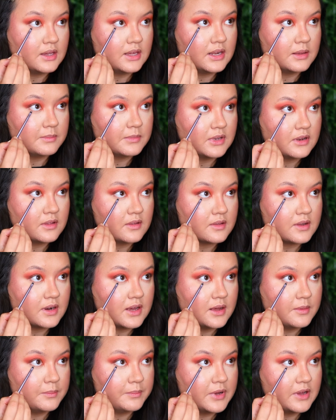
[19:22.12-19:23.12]
And I'm going to
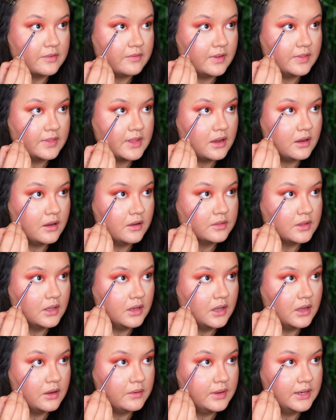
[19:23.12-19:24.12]
start buffing that on the
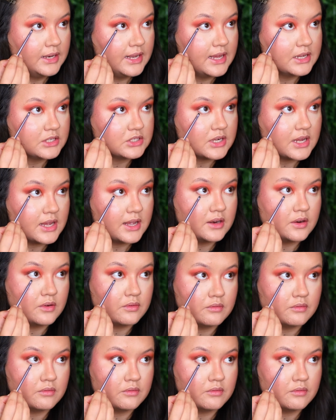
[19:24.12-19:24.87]
lower lash line